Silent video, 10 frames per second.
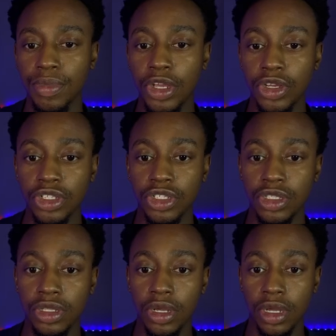because
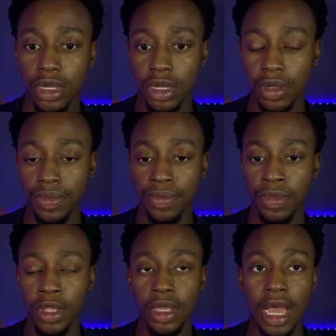the
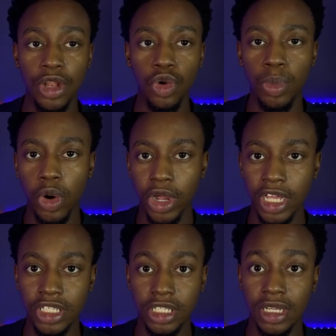candle broke
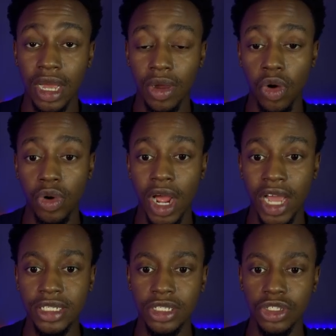its own
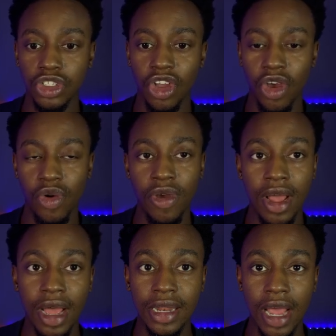highs. So
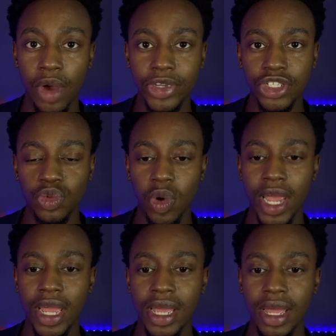now we just
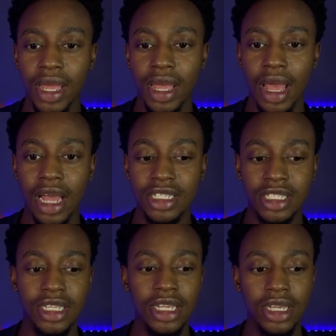wait and
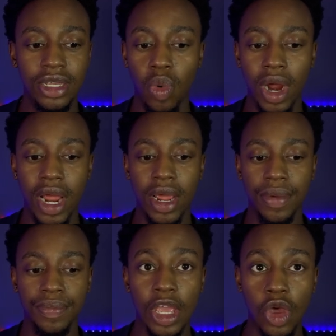see
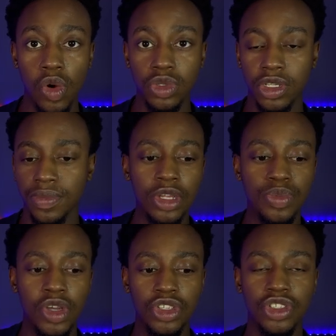where it goes. It's
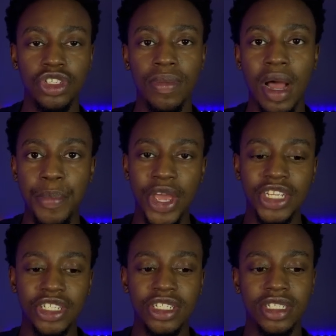more so just about
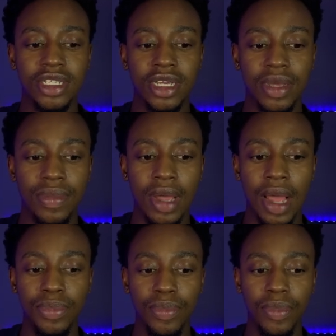patience.
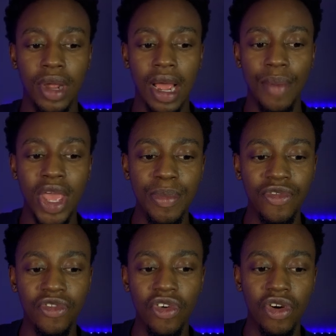I'm aiming
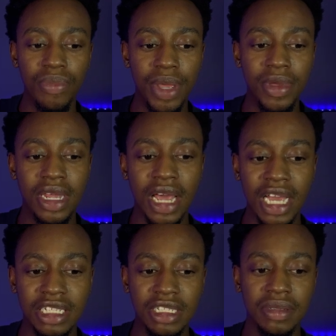for maybe a
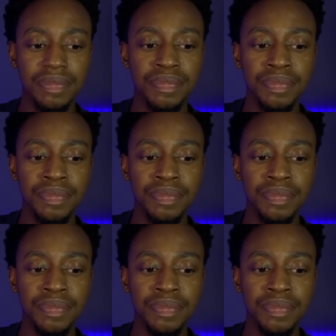nice,